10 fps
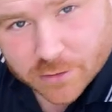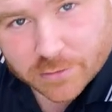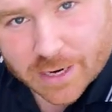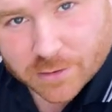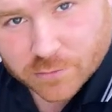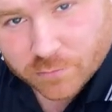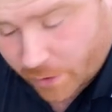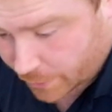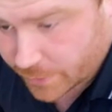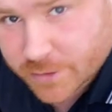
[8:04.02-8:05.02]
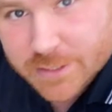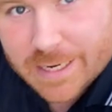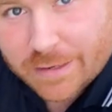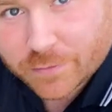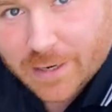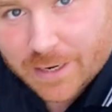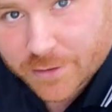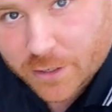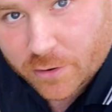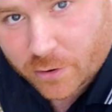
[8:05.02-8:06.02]
the ground rather than stay flat
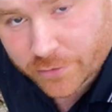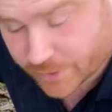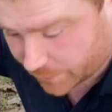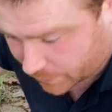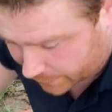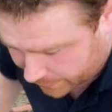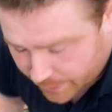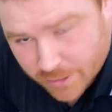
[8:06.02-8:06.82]
and go horizontally